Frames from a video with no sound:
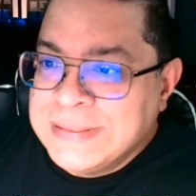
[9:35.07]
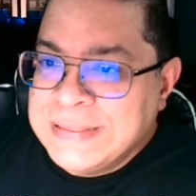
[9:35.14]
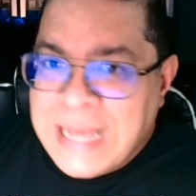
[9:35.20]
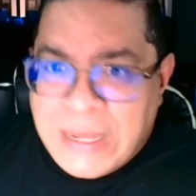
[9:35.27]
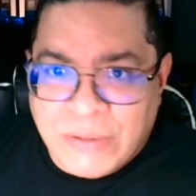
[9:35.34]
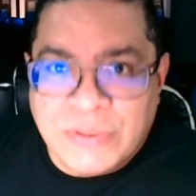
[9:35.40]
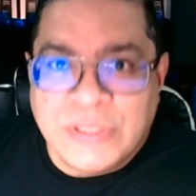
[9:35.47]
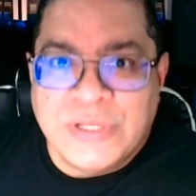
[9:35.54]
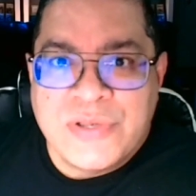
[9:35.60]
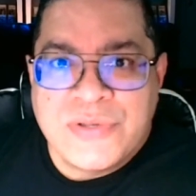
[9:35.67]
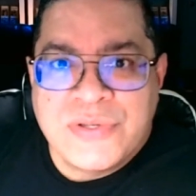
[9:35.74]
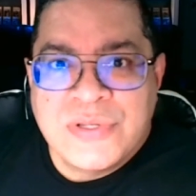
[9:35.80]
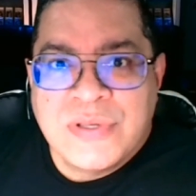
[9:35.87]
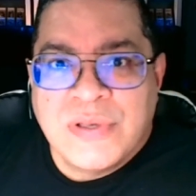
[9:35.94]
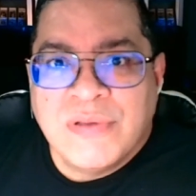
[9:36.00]

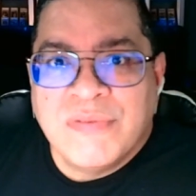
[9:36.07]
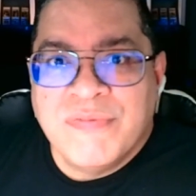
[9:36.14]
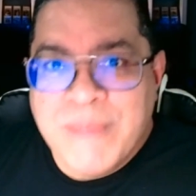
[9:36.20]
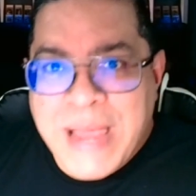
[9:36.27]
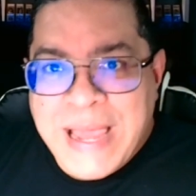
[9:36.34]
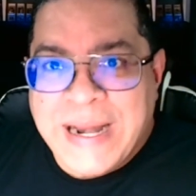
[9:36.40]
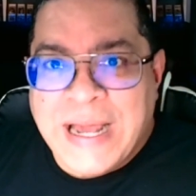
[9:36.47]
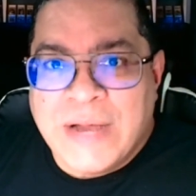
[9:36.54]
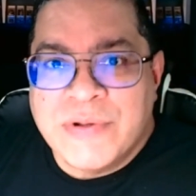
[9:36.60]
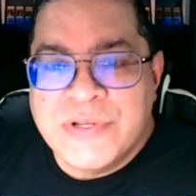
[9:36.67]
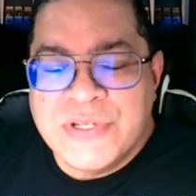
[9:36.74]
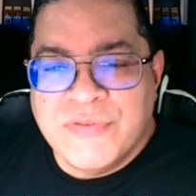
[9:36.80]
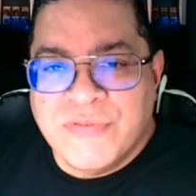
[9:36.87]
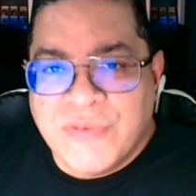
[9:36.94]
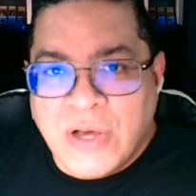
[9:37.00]
countless of man
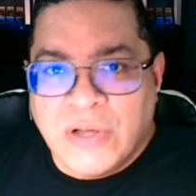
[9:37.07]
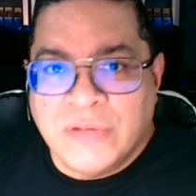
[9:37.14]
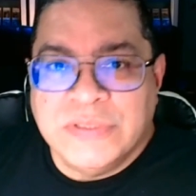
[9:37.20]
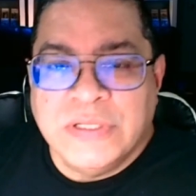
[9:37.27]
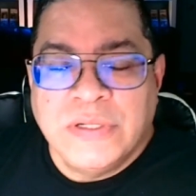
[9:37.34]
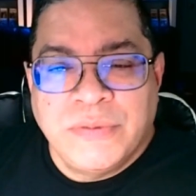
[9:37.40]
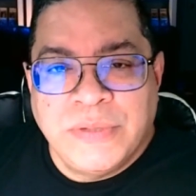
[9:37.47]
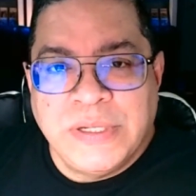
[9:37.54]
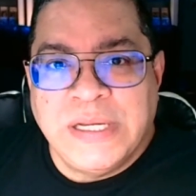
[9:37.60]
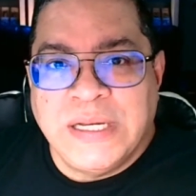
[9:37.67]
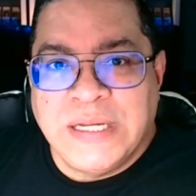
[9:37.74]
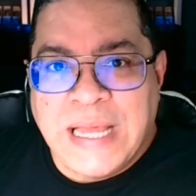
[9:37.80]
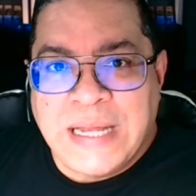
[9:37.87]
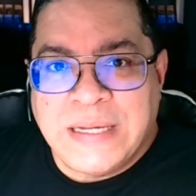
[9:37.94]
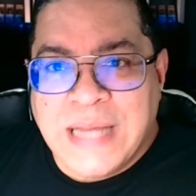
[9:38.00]
hours involved in
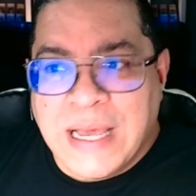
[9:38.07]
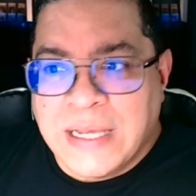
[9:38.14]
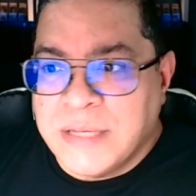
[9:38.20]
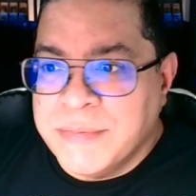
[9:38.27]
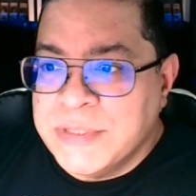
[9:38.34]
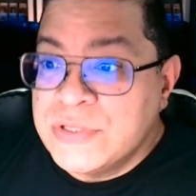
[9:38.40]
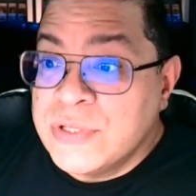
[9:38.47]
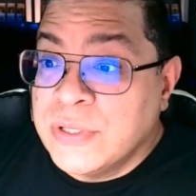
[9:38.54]
creating that document.